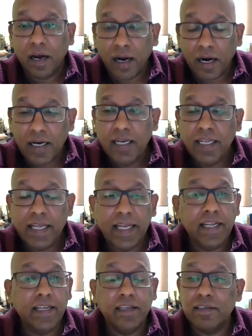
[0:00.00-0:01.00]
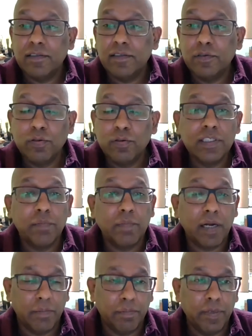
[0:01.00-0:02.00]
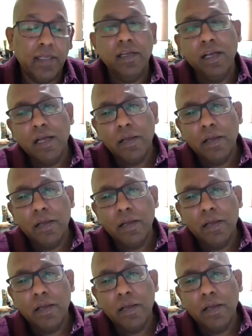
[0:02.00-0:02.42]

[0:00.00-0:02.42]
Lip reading: Hardly any tourism company,